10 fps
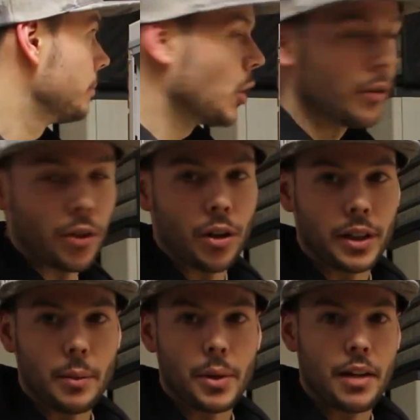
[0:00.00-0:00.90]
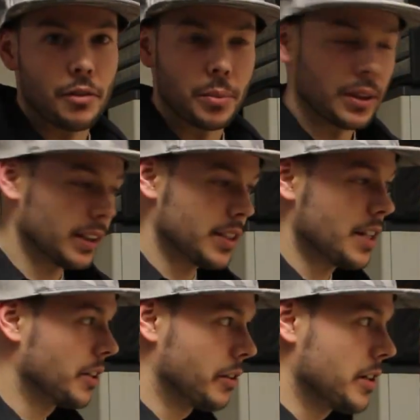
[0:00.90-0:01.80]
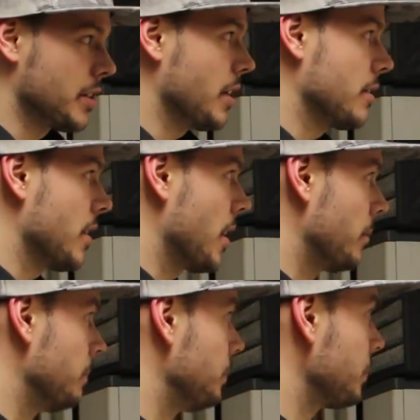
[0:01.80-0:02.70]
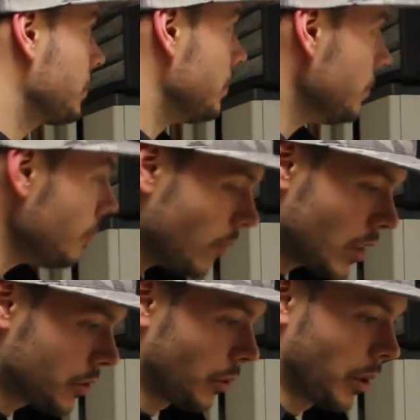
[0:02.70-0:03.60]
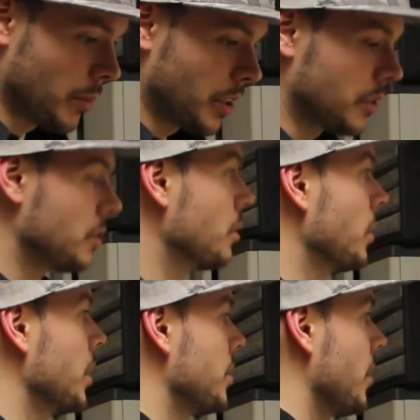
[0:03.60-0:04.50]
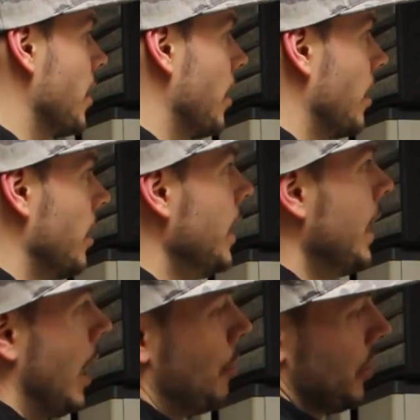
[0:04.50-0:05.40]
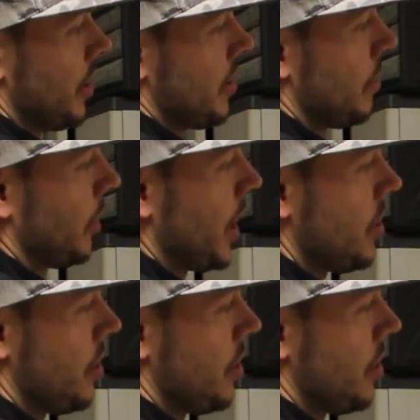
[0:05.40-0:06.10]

overall not bad for being like 10 degrees outside. So what I'm going to do is I put this in place